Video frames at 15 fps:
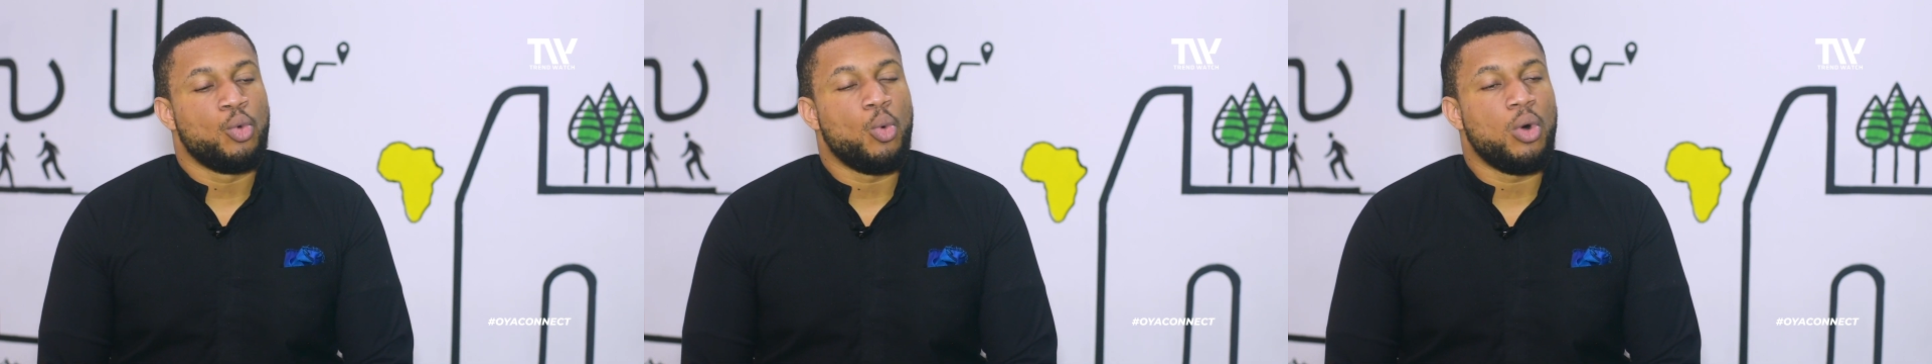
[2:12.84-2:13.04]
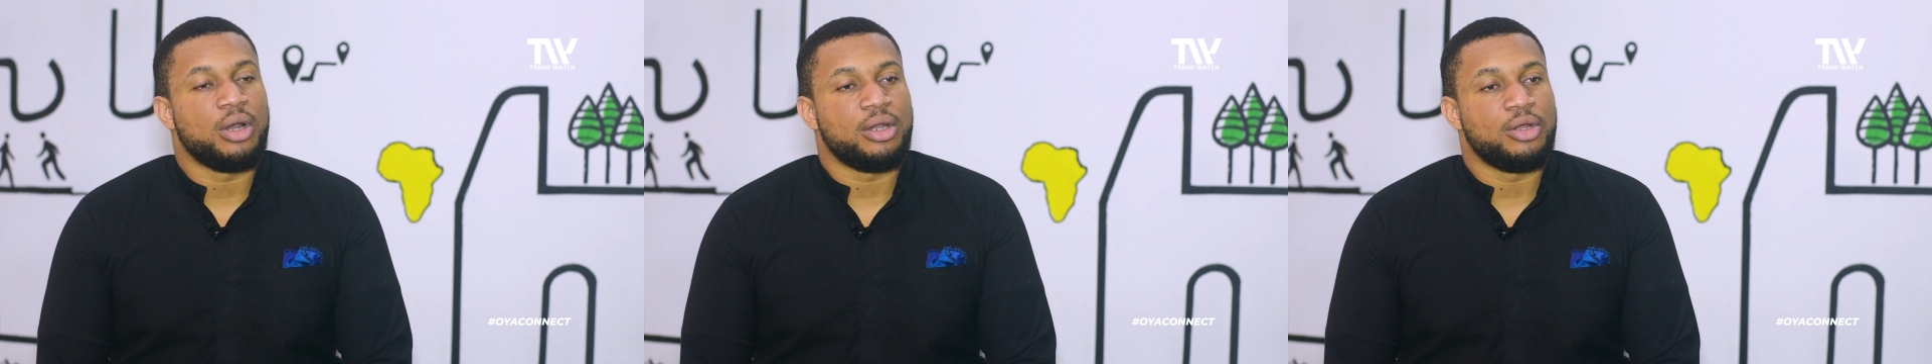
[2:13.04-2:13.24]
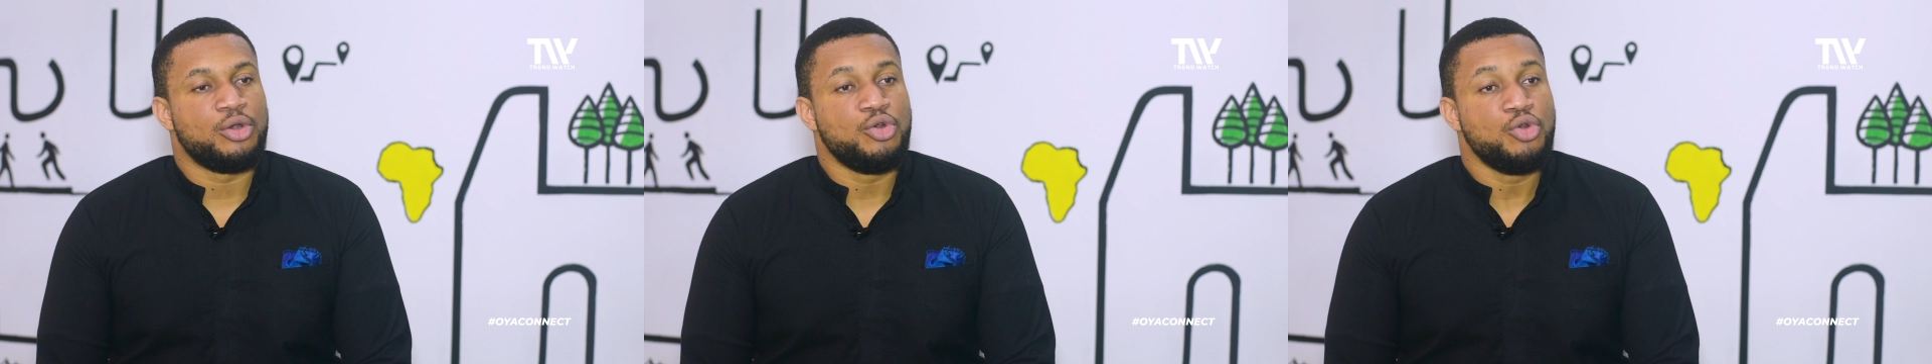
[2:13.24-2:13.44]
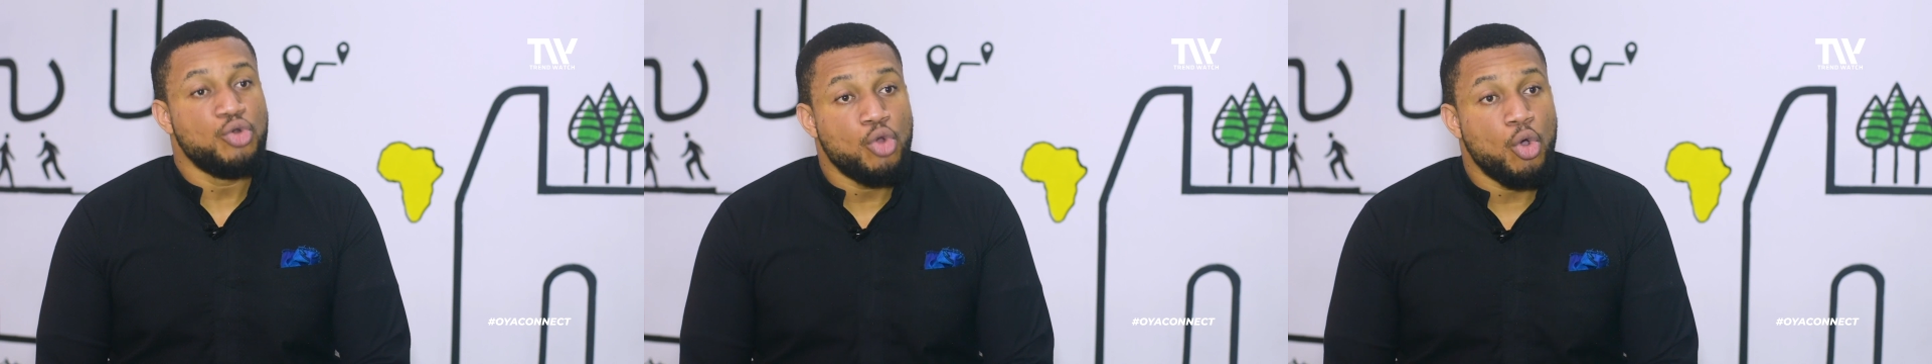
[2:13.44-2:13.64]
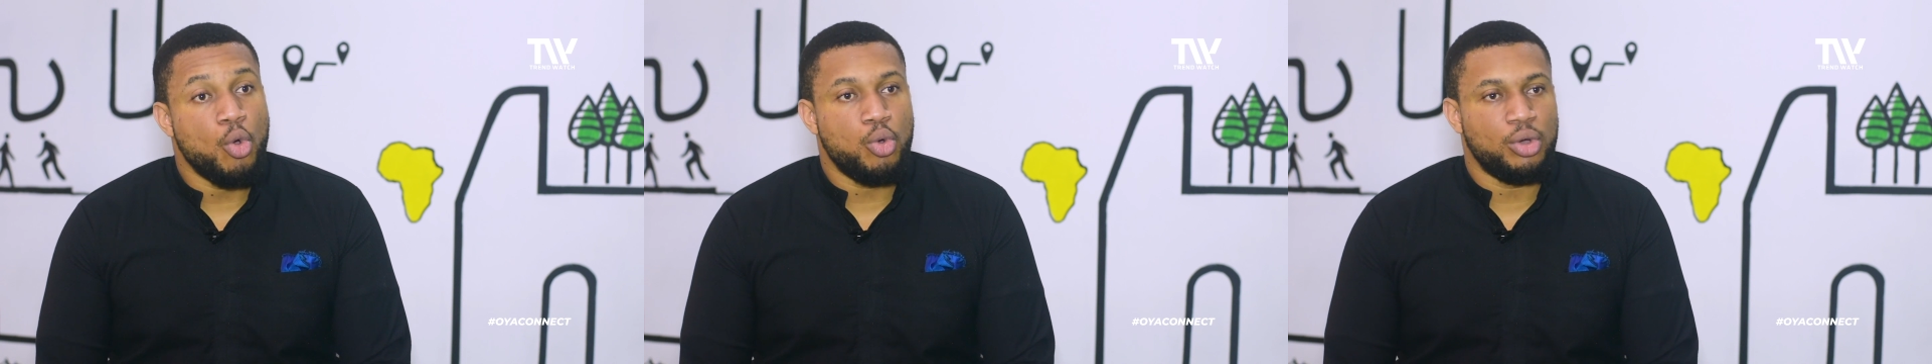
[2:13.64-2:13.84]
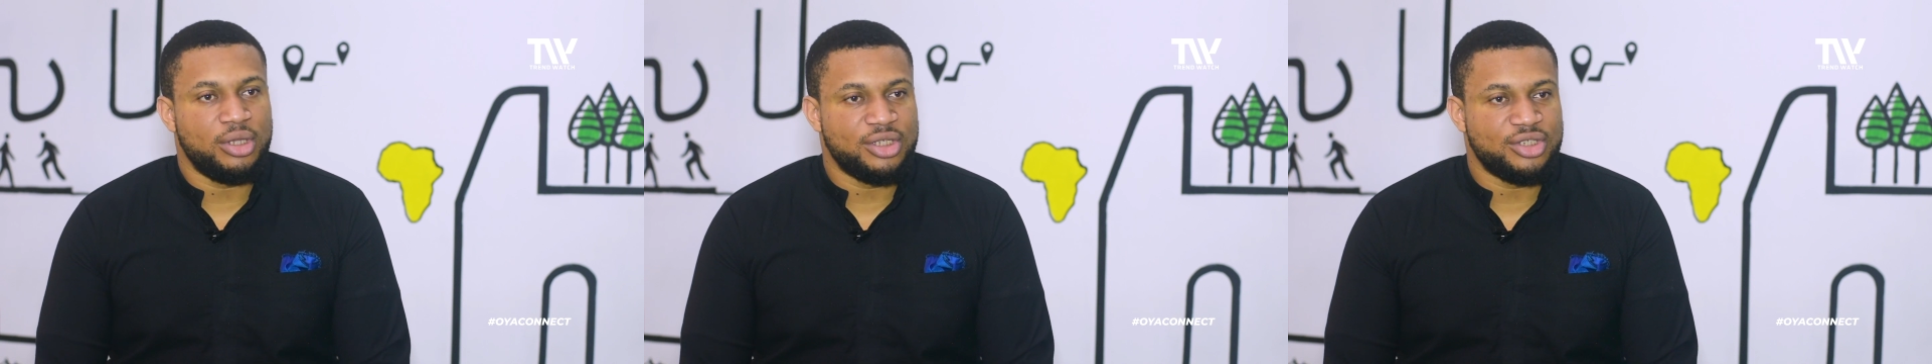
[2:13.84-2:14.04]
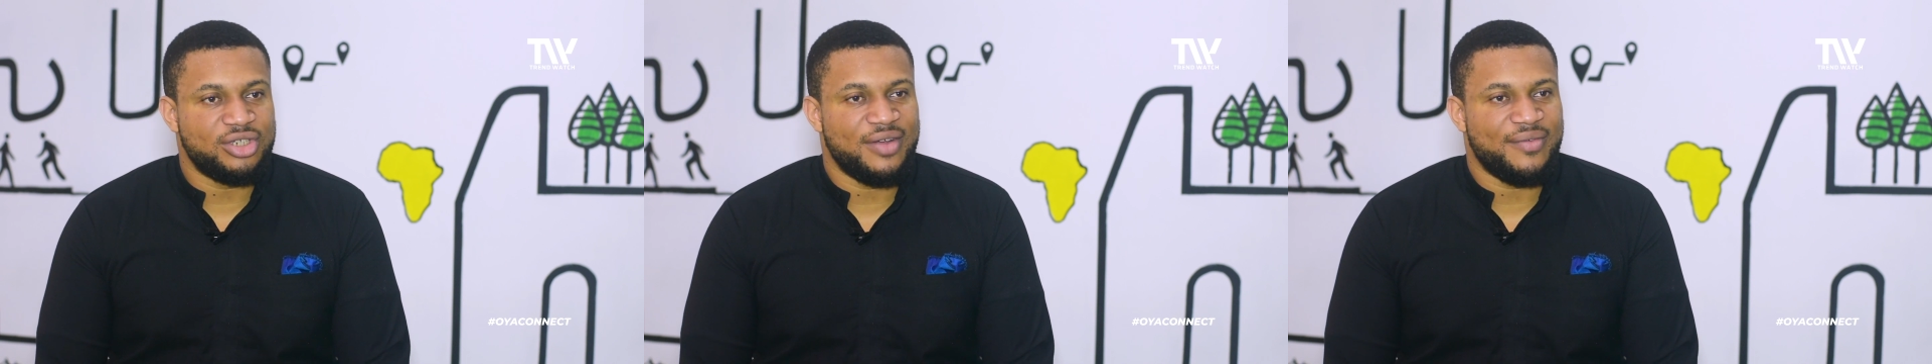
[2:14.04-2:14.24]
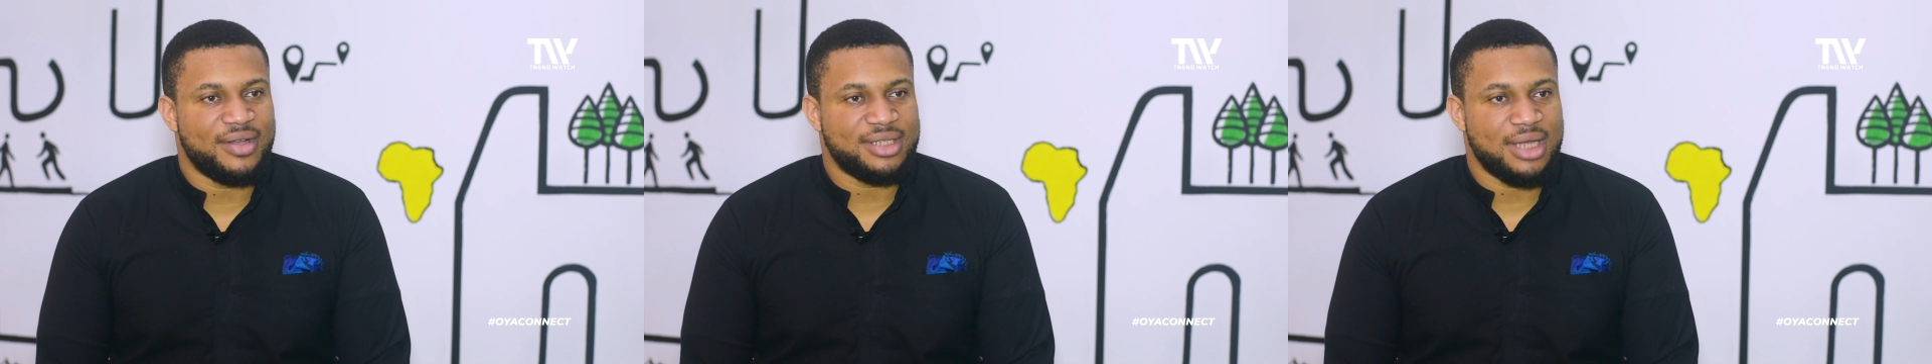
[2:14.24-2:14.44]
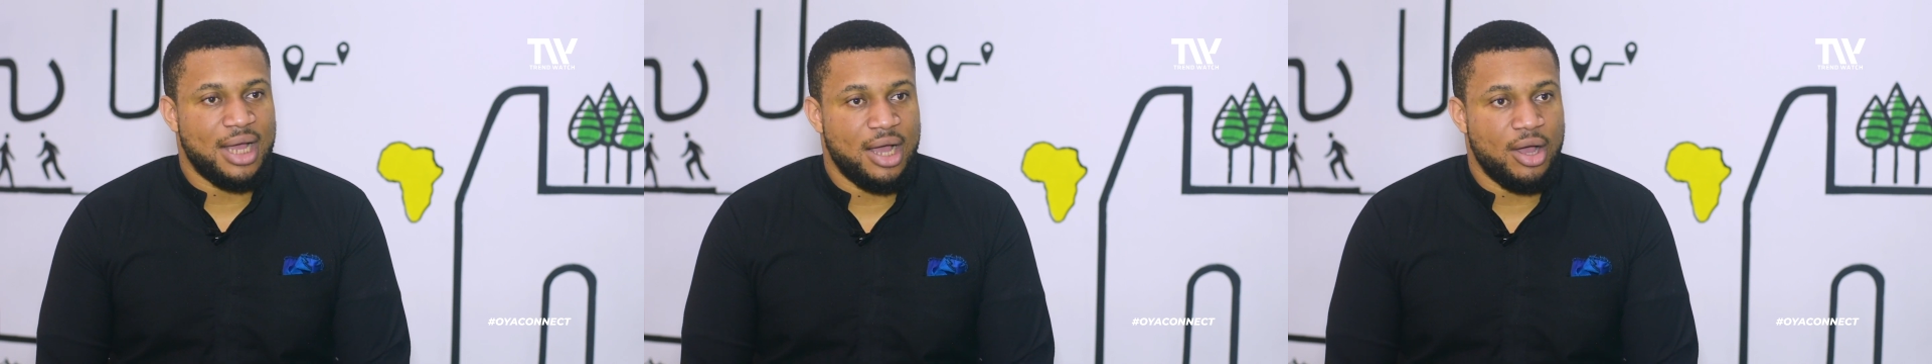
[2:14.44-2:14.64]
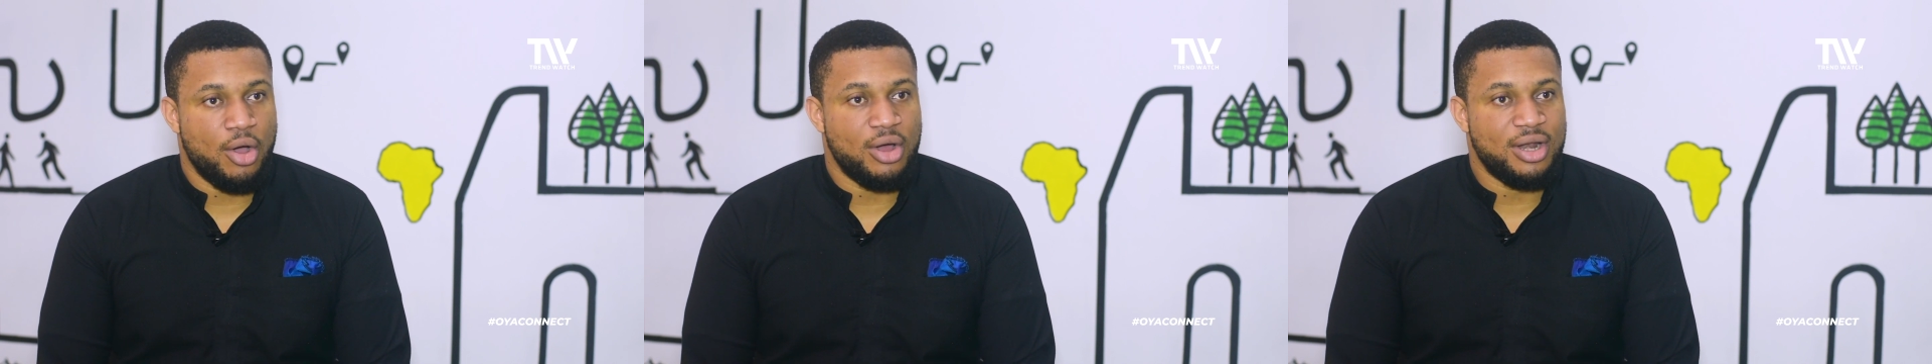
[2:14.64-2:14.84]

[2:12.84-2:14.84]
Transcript: one, know who these drivers are